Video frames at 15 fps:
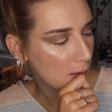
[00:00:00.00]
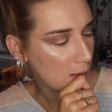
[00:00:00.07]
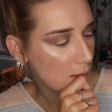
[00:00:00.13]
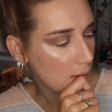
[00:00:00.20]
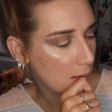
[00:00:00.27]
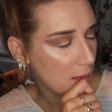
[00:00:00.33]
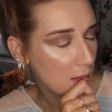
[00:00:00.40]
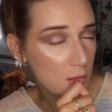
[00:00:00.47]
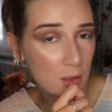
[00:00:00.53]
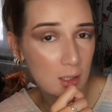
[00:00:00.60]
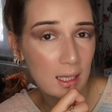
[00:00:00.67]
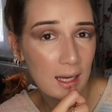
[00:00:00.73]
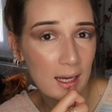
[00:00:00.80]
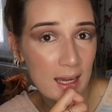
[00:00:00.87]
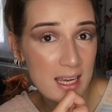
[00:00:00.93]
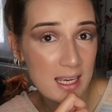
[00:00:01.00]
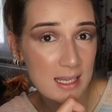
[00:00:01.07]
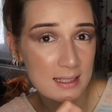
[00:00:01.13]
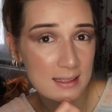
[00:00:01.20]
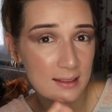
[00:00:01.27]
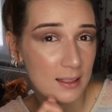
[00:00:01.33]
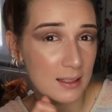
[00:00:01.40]
I literally hate
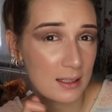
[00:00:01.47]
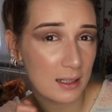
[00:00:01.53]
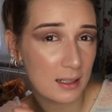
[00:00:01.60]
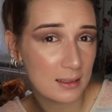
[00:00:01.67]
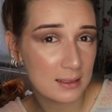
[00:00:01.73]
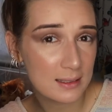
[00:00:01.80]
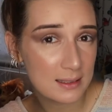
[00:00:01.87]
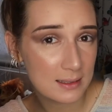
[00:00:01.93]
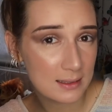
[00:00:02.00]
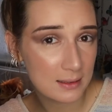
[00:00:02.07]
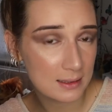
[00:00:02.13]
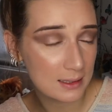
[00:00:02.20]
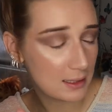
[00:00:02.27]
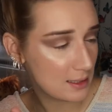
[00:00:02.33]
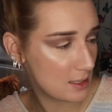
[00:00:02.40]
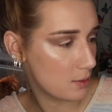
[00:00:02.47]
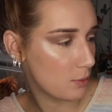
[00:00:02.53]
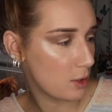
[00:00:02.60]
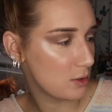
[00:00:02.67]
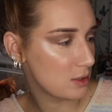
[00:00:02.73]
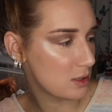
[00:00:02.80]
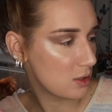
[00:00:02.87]
his guts because he is the
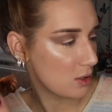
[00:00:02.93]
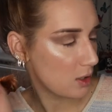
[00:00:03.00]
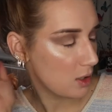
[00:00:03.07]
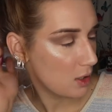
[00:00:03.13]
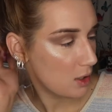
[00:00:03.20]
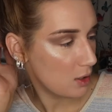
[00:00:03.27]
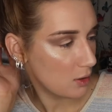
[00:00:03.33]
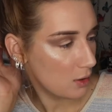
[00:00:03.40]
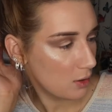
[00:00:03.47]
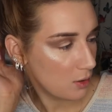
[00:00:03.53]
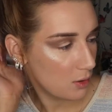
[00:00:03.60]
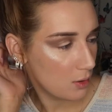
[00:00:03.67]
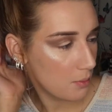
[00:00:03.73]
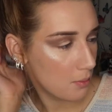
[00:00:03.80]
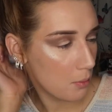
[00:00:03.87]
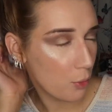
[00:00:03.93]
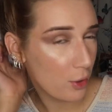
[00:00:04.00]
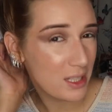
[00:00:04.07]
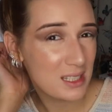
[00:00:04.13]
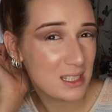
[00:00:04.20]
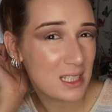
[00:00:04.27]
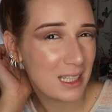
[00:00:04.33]
most
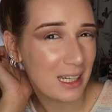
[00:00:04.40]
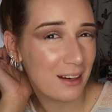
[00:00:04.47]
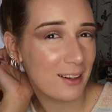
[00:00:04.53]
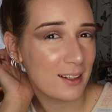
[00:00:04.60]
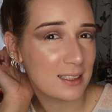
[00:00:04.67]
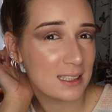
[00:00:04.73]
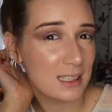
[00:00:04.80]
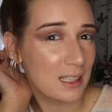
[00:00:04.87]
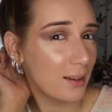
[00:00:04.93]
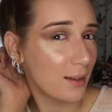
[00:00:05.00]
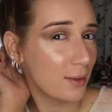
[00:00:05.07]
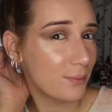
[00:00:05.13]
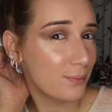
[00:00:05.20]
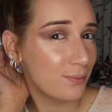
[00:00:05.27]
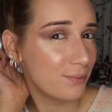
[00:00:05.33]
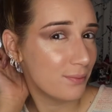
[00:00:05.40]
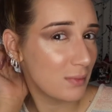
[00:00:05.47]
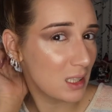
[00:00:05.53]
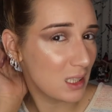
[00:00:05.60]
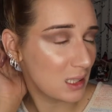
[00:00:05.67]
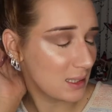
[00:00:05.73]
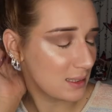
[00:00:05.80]
moist character
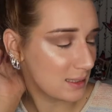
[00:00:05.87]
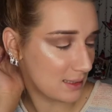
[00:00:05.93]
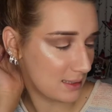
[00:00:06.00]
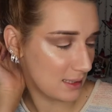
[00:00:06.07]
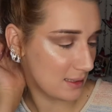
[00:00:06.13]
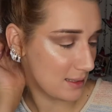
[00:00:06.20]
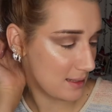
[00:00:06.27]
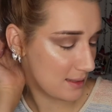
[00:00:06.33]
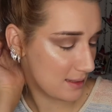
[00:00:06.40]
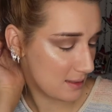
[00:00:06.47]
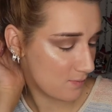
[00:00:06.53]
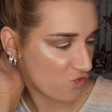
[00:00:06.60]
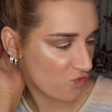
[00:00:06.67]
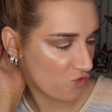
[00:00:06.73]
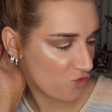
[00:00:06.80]
in existence.